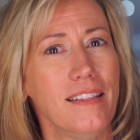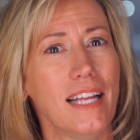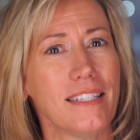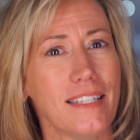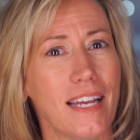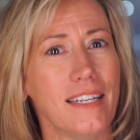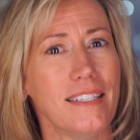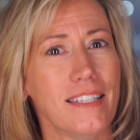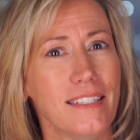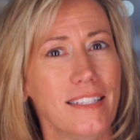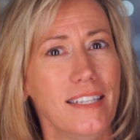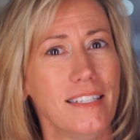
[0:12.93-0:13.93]
That's nice,
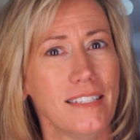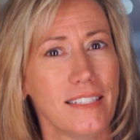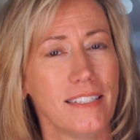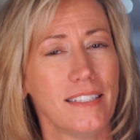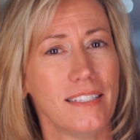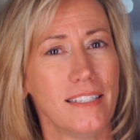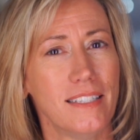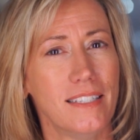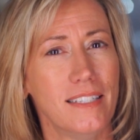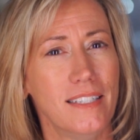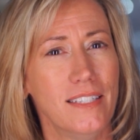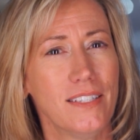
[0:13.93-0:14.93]
isn't it?
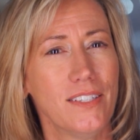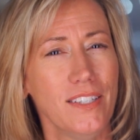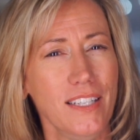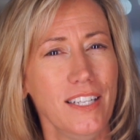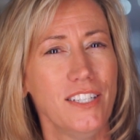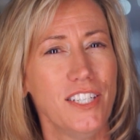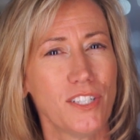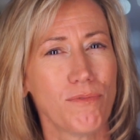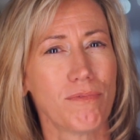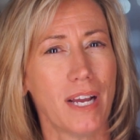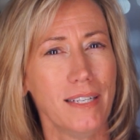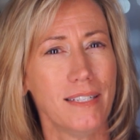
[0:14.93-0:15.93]
Couldn't you just
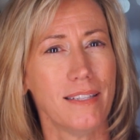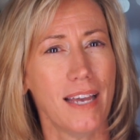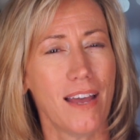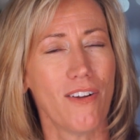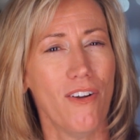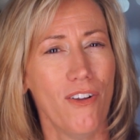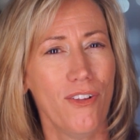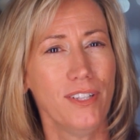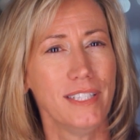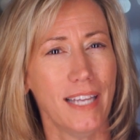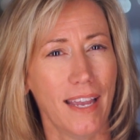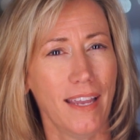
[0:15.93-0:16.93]
write to that
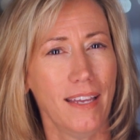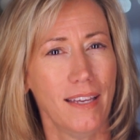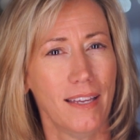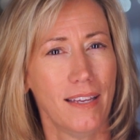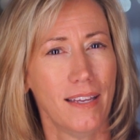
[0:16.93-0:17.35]
all day?